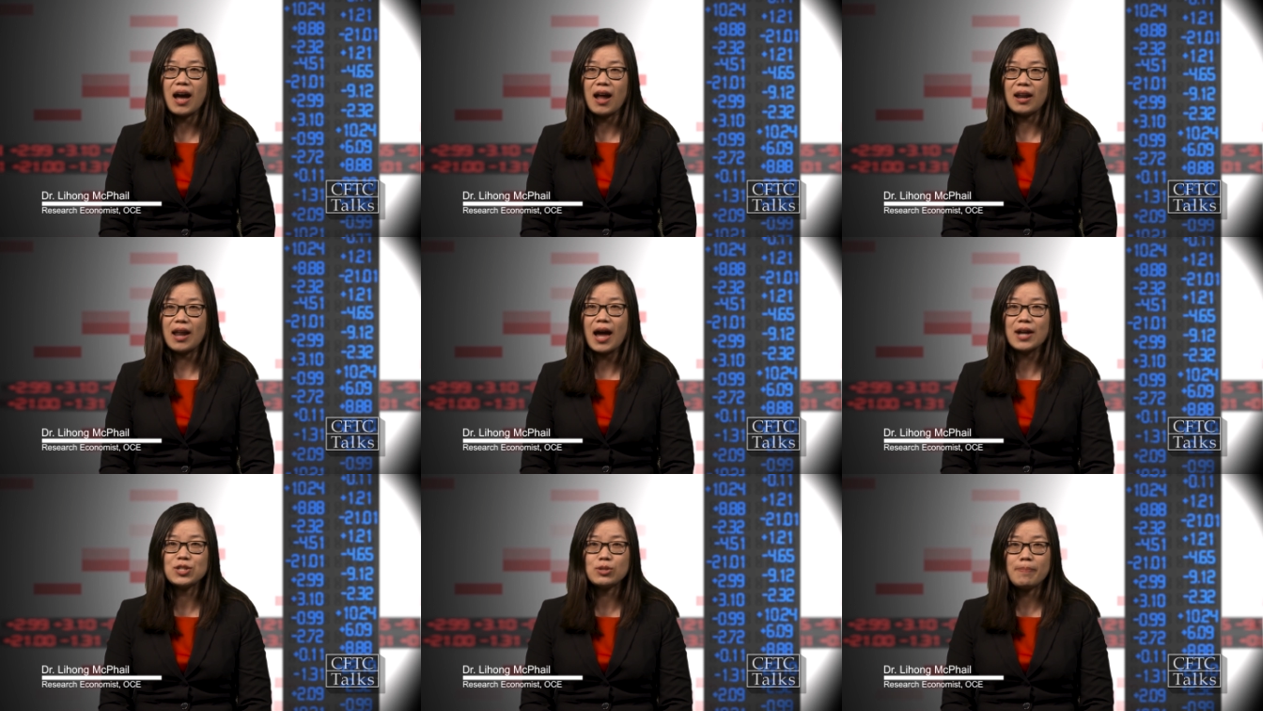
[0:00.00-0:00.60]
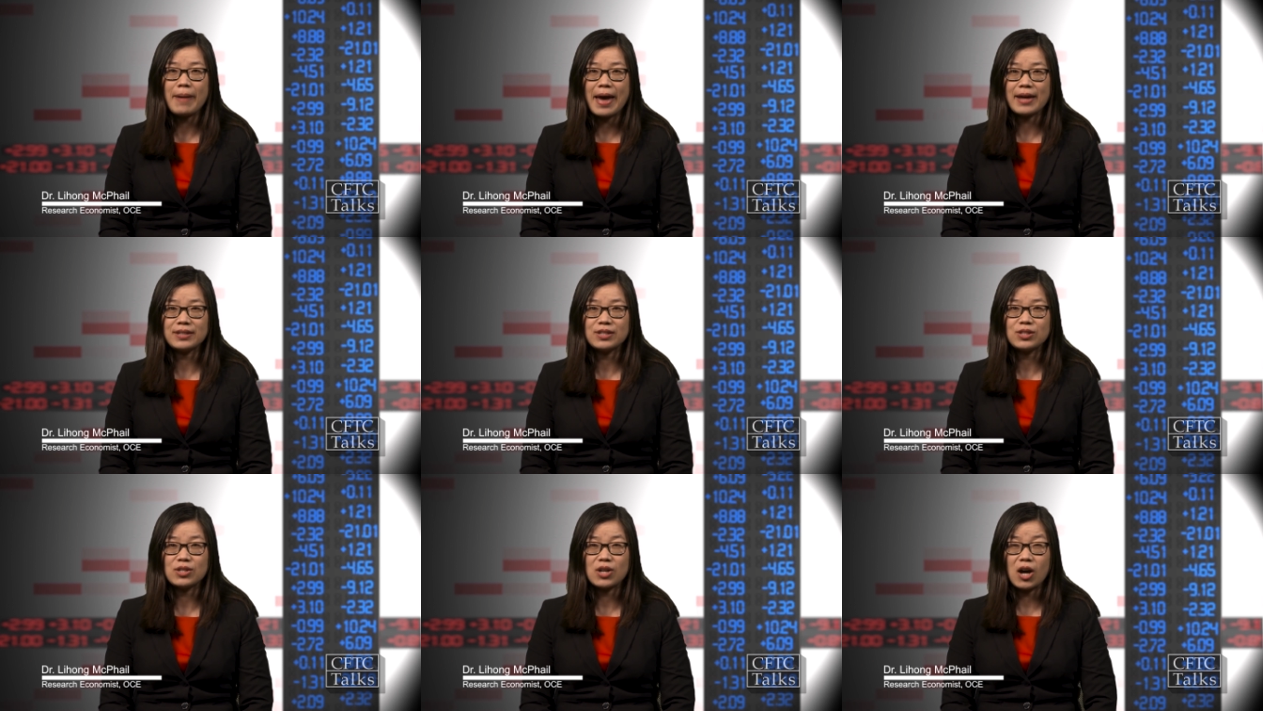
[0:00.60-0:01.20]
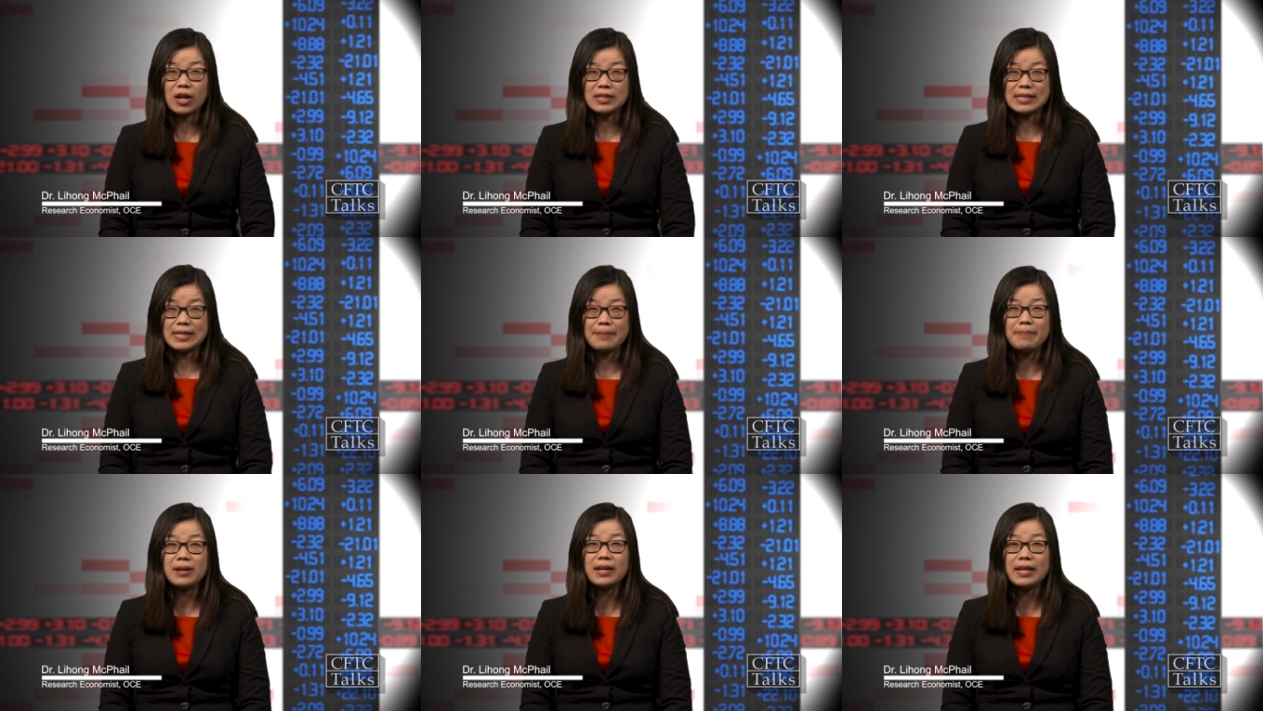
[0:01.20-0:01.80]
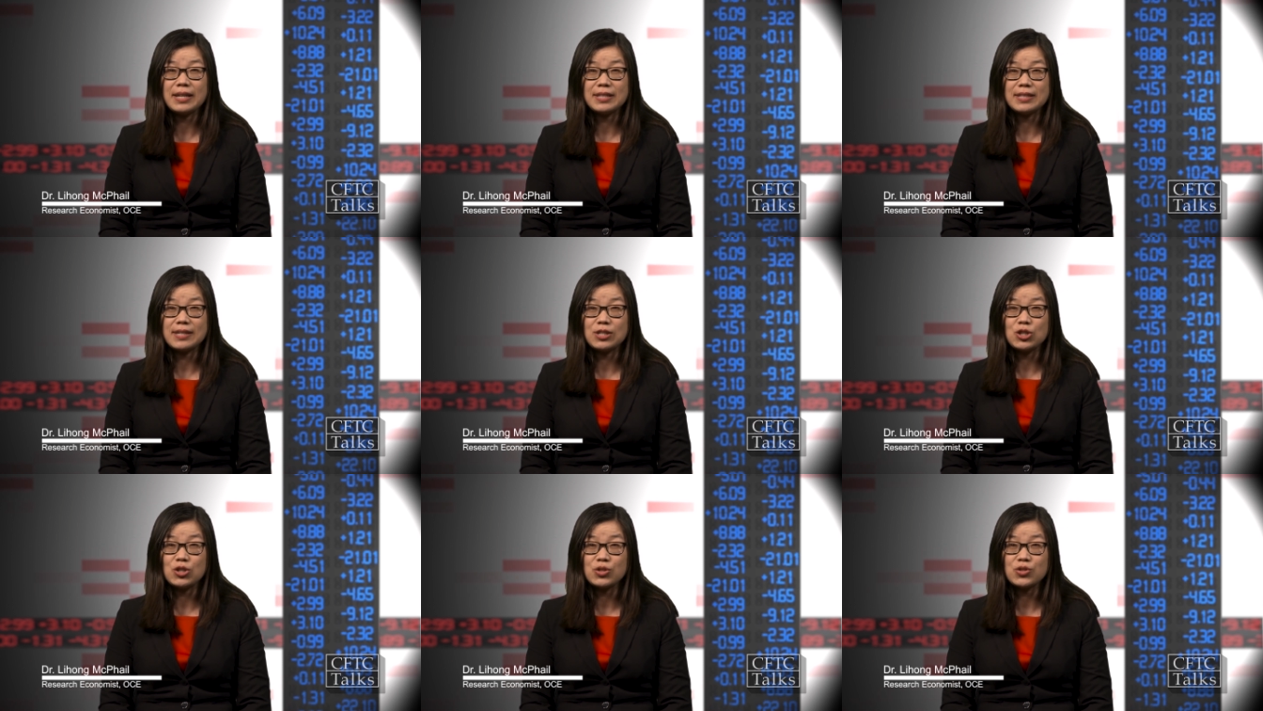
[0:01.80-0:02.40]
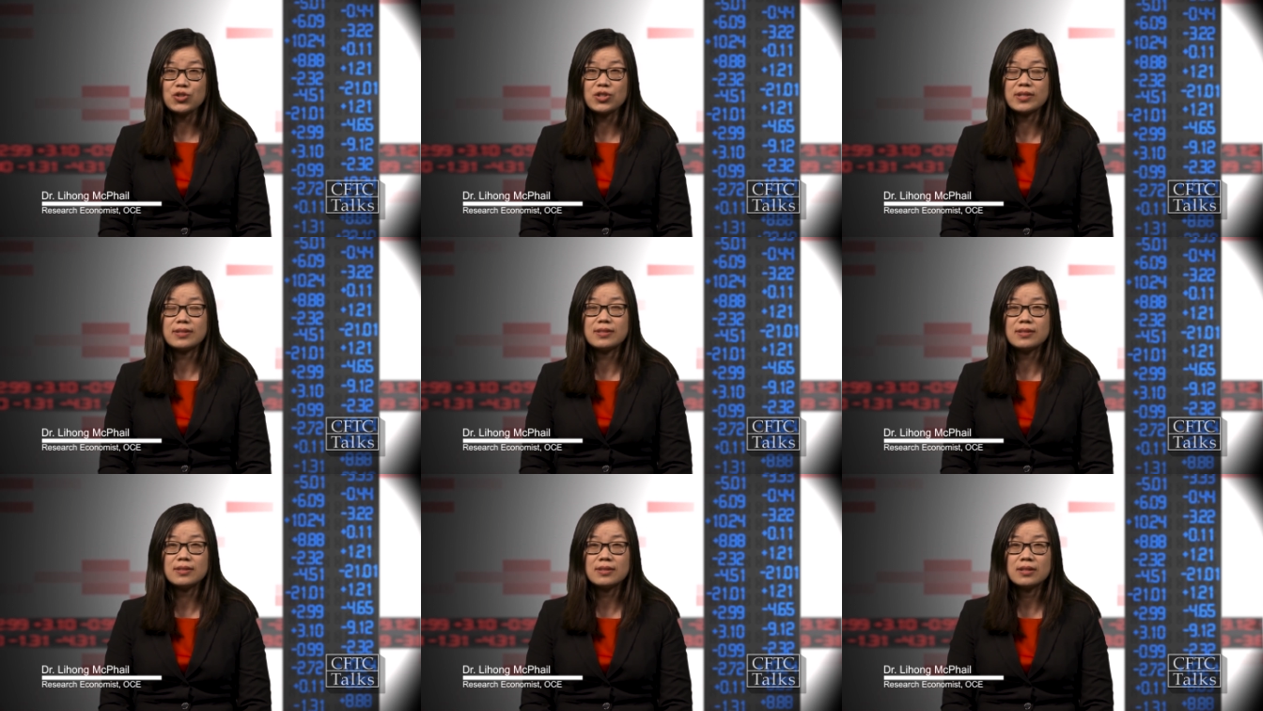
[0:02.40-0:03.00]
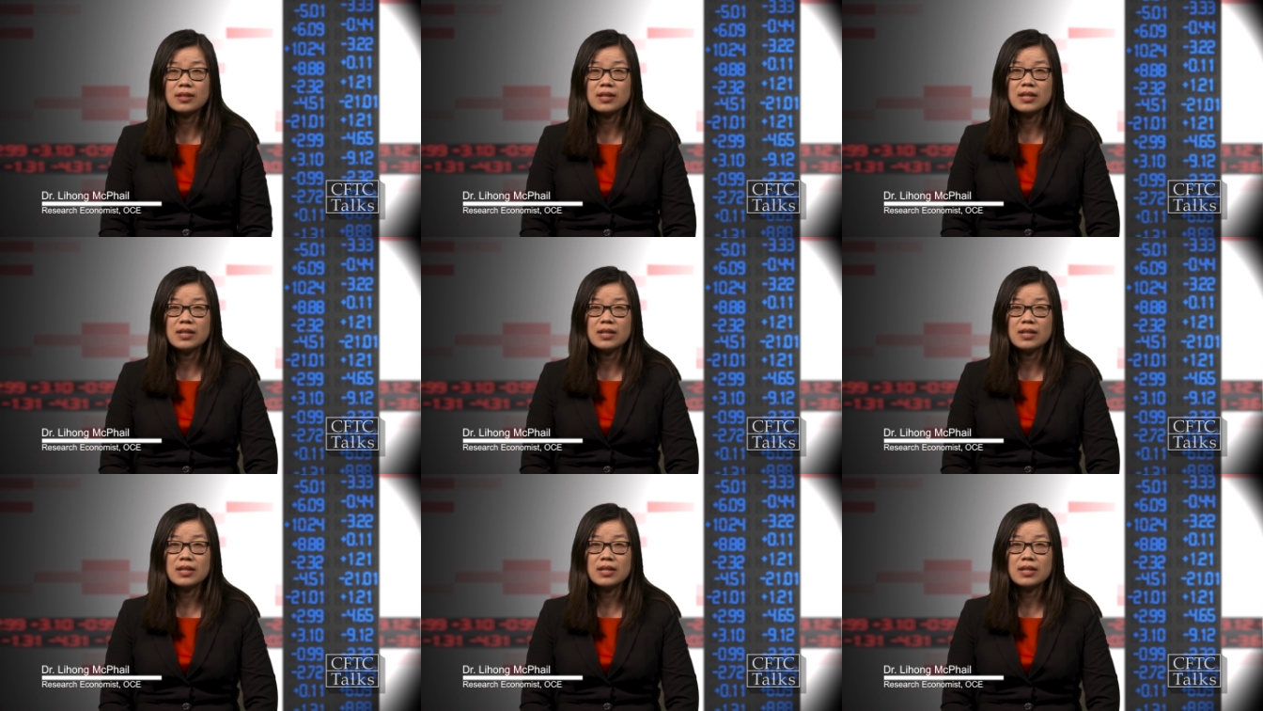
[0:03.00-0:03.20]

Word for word: are large banks or similar institutions,